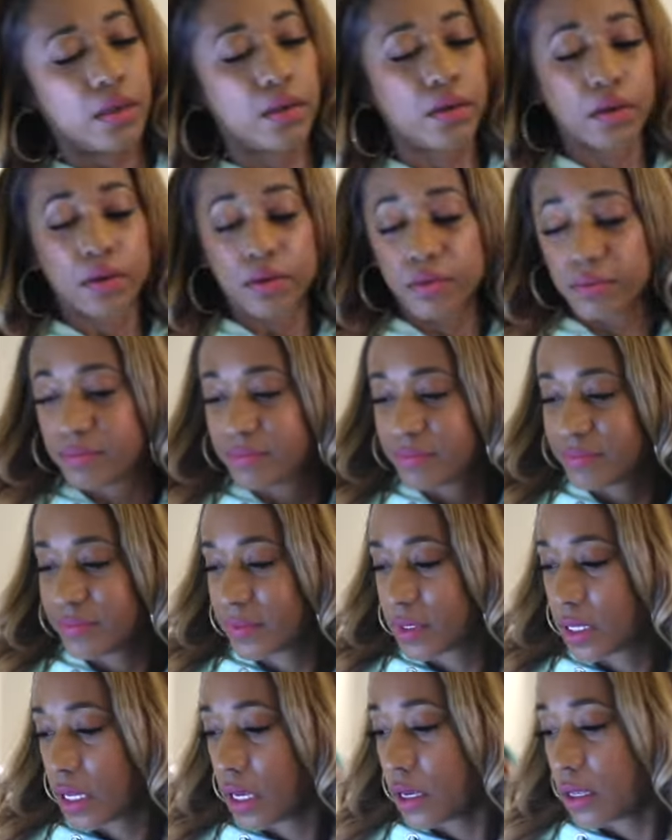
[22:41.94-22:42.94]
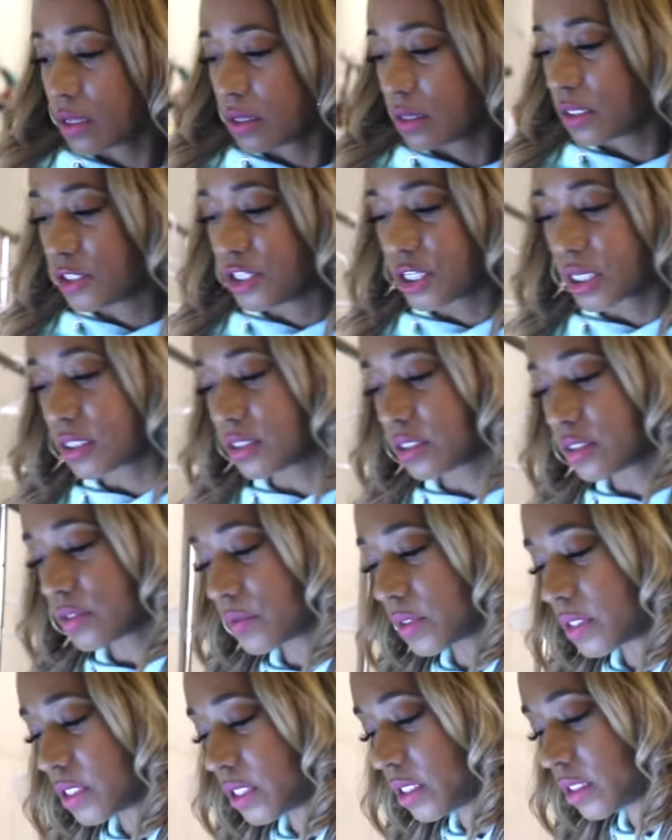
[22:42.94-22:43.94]
You know, the judges'
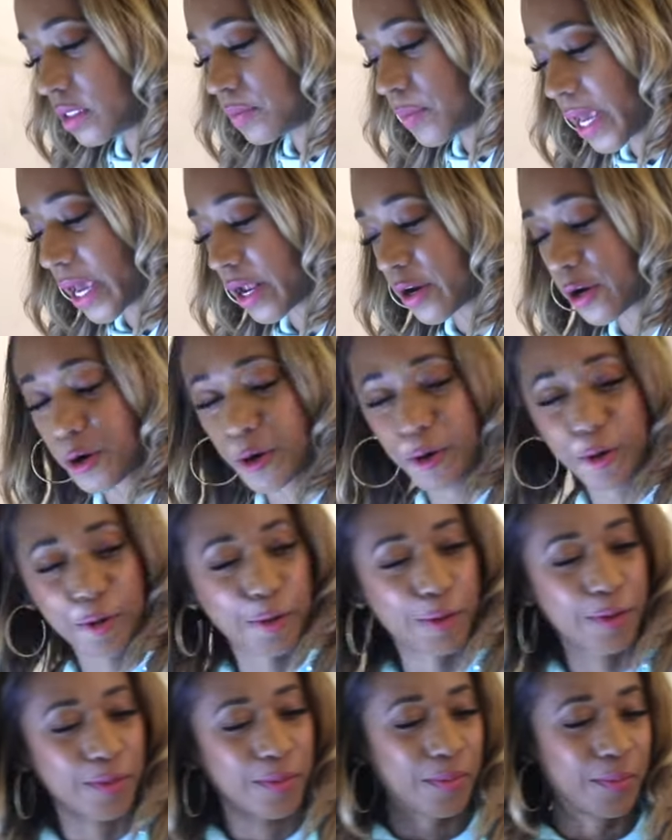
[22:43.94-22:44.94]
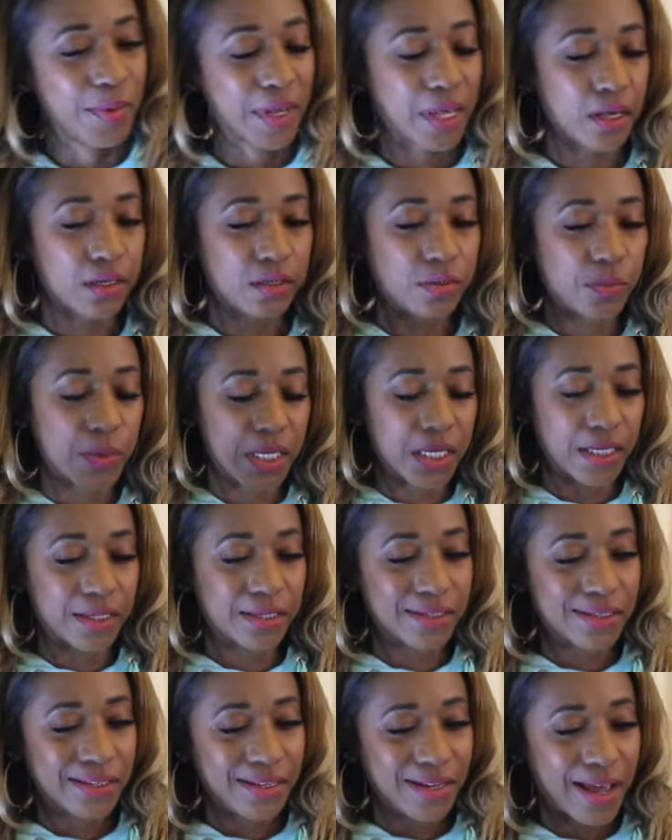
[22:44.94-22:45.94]
critiques matter, but guess what?
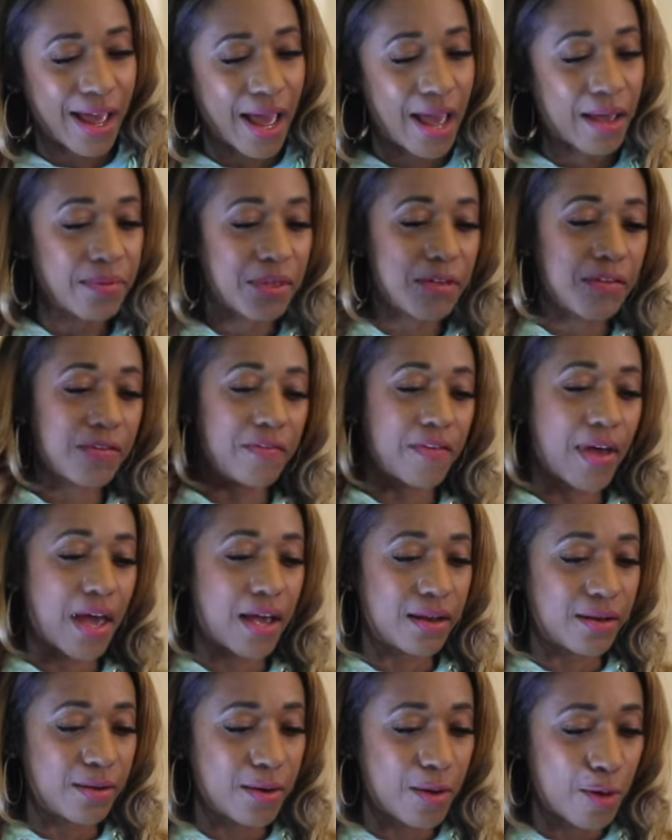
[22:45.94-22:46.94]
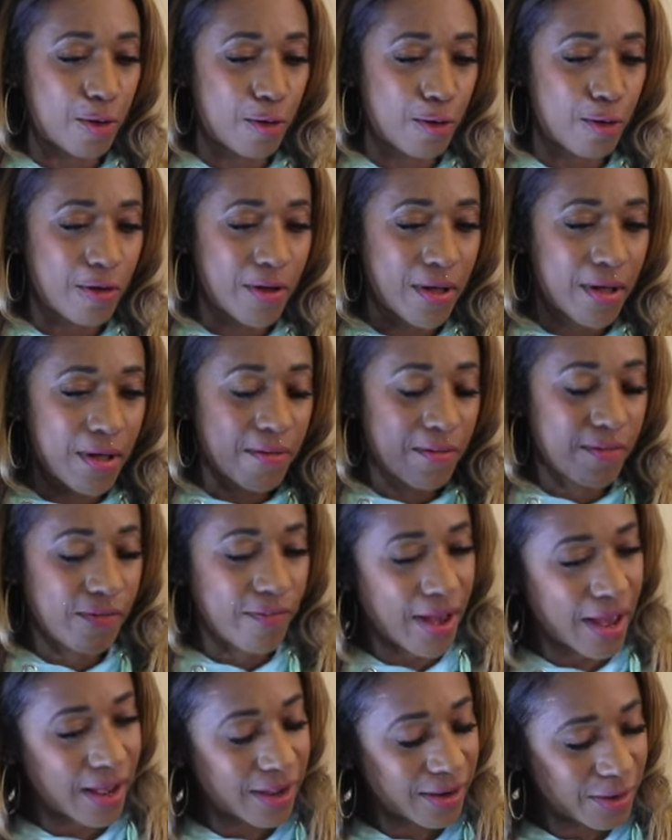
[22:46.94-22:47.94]
I have the final,
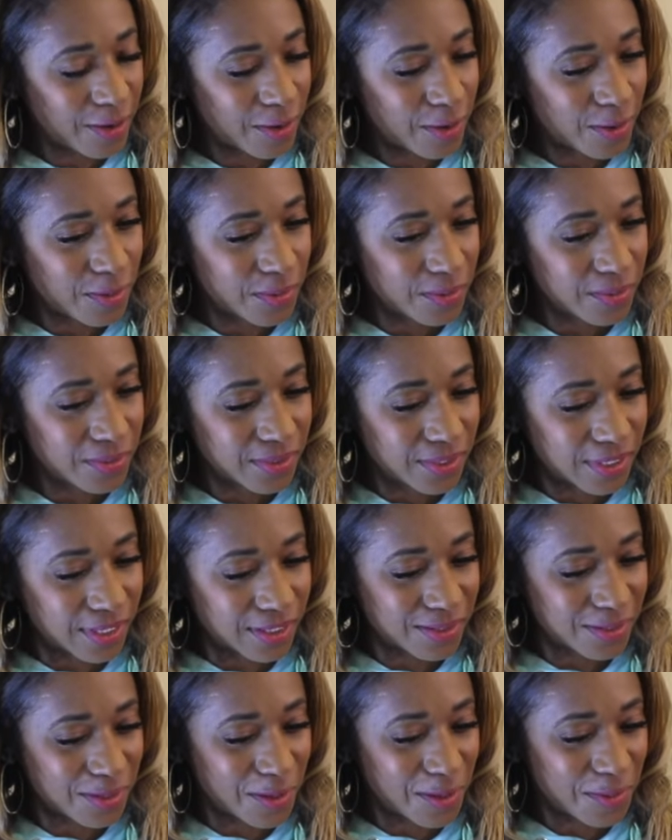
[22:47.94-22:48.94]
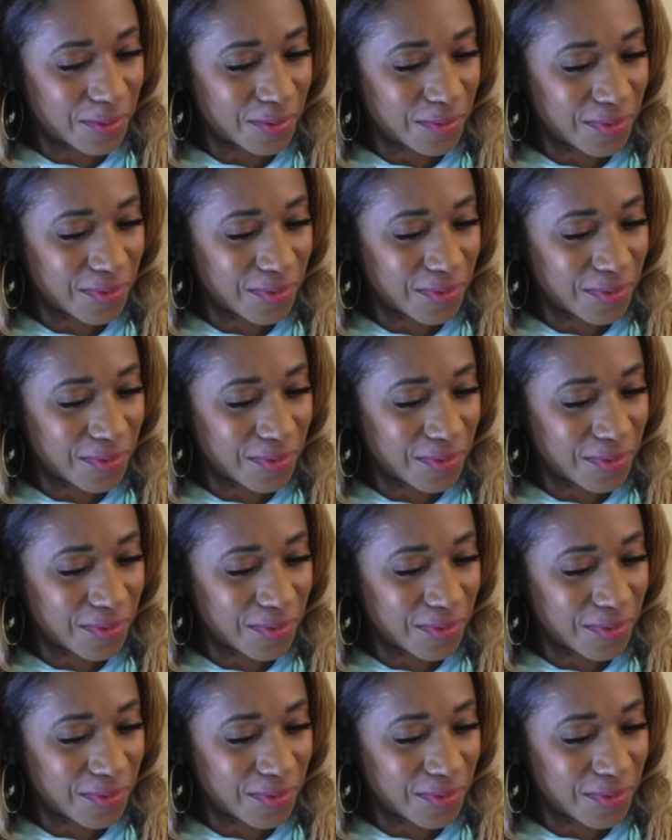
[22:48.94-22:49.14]
final say so.